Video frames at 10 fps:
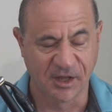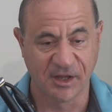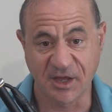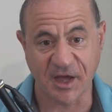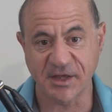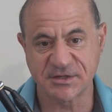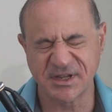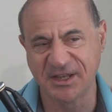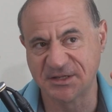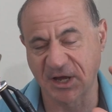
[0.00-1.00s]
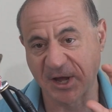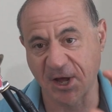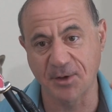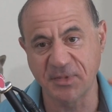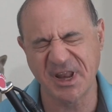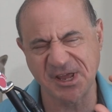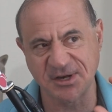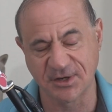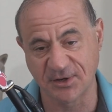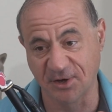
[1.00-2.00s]
yes, it's a
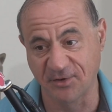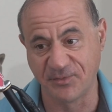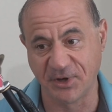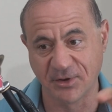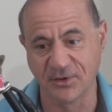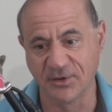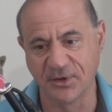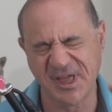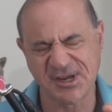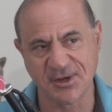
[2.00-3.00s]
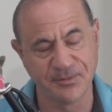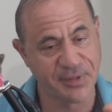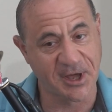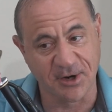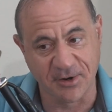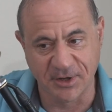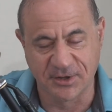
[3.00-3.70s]
combination of being a little better,